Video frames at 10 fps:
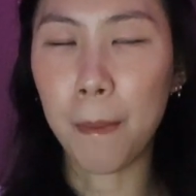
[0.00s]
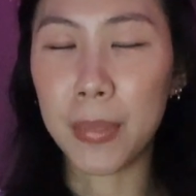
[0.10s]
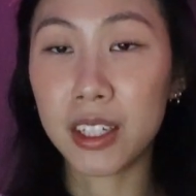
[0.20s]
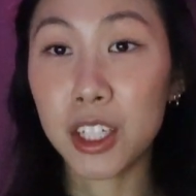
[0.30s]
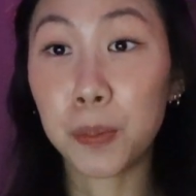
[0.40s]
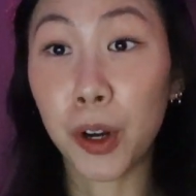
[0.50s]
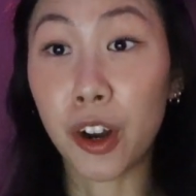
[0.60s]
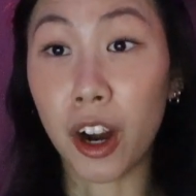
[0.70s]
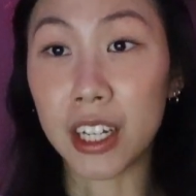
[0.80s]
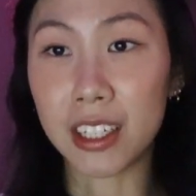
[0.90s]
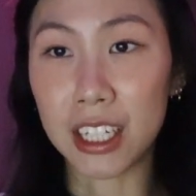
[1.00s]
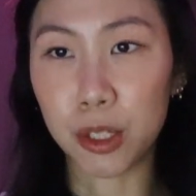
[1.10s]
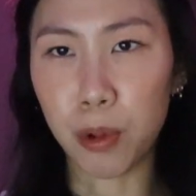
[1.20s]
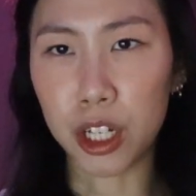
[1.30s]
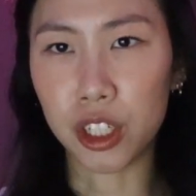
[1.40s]
Mrs. Bernardi's
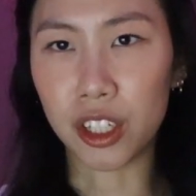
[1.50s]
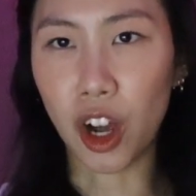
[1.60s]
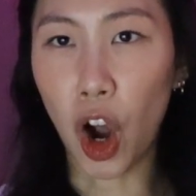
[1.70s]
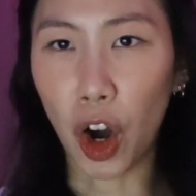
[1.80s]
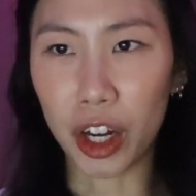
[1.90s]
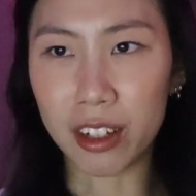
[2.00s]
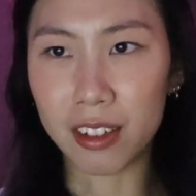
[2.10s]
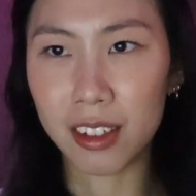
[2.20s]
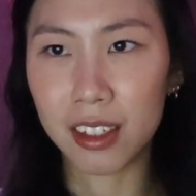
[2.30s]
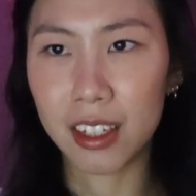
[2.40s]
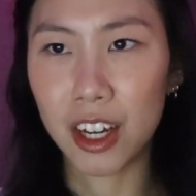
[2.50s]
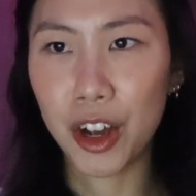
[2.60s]
expression hardens,